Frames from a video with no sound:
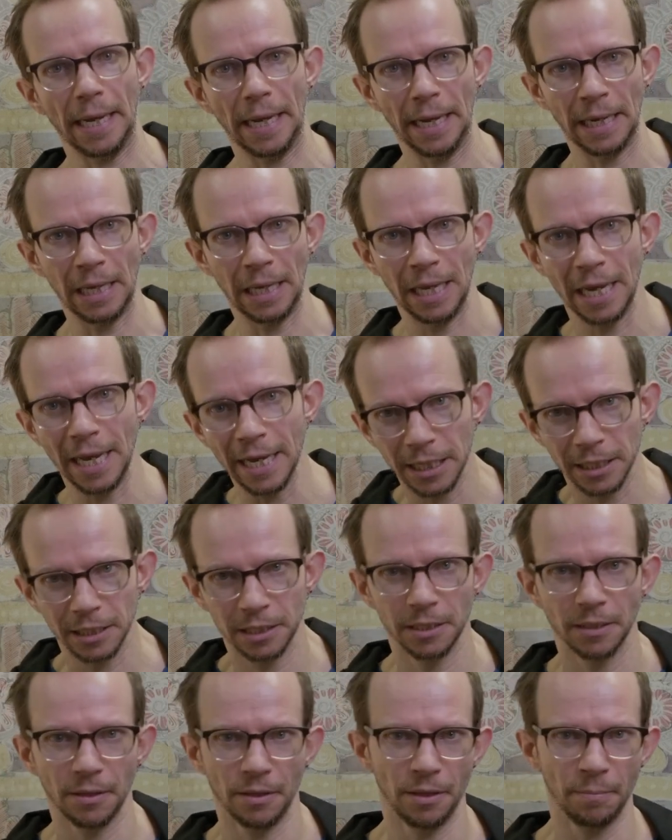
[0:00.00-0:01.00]

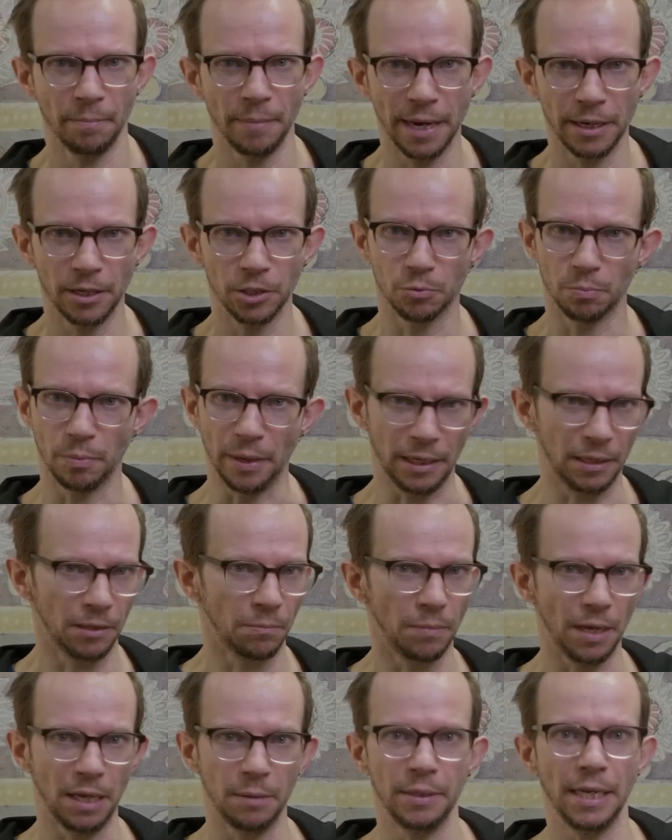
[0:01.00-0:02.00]
elect the management
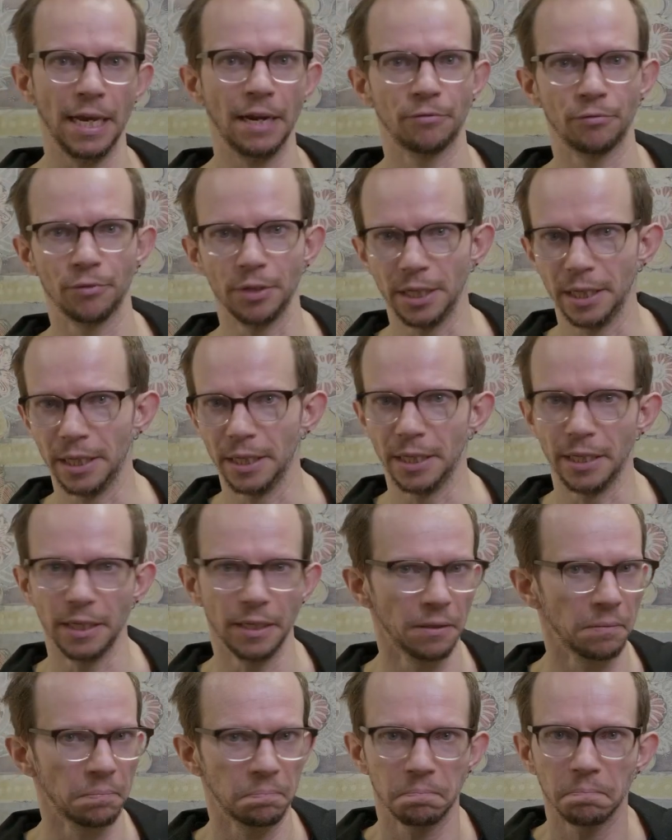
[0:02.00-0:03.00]
maybe
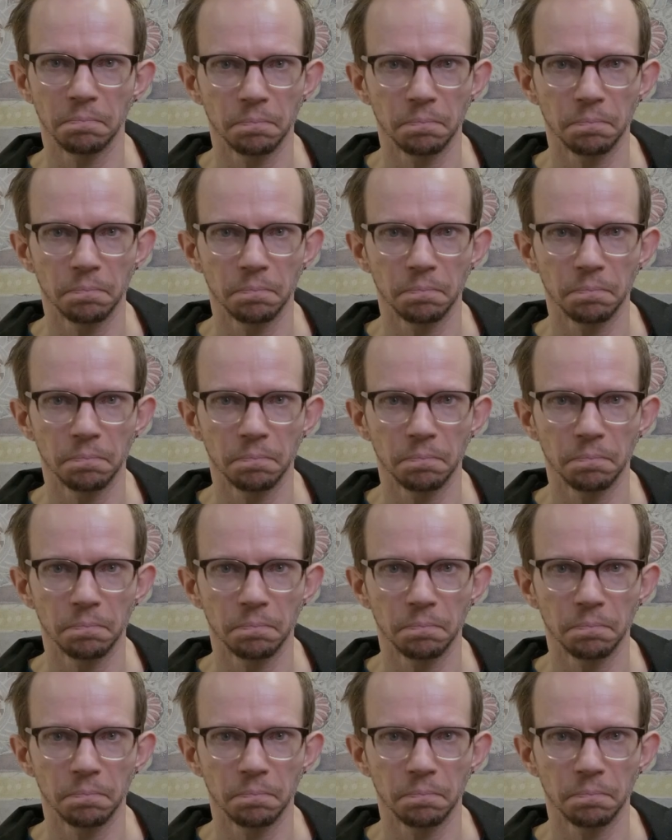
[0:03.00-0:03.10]
every